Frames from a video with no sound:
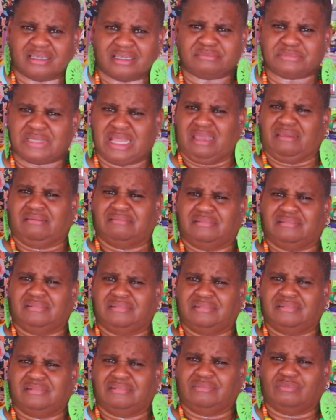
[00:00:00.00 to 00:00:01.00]
I'm like,
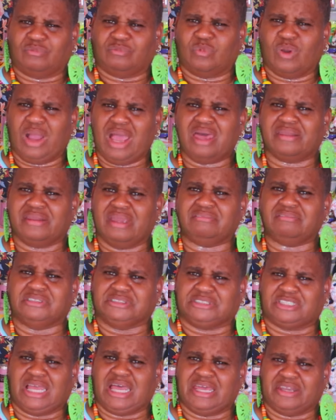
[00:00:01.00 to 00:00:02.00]
wow, that
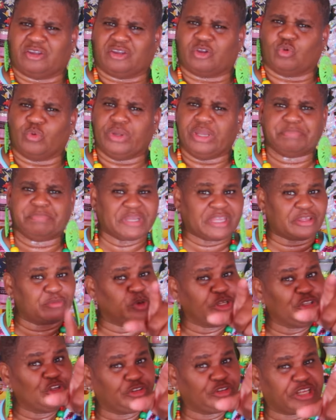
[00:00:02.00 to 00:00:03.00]
was kind of quick. Because
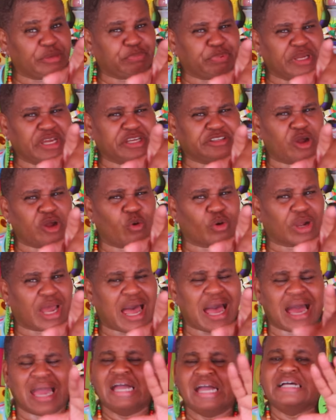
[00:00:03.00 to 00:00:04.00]
when you depend on
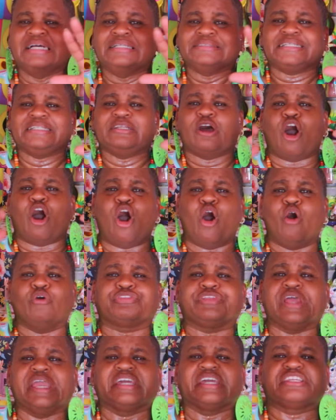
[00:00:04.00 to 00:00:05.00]
God, see, the whole
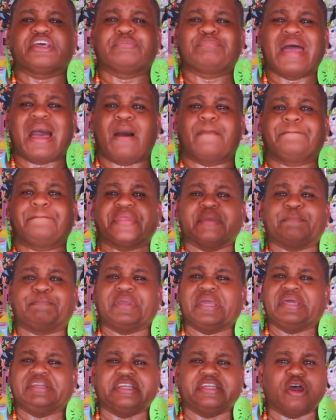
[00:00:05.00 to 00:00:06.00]
thing is about
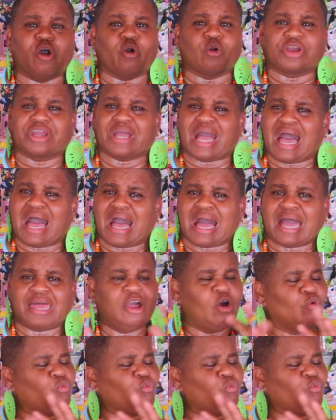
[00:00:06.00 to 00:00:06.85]
depending on God.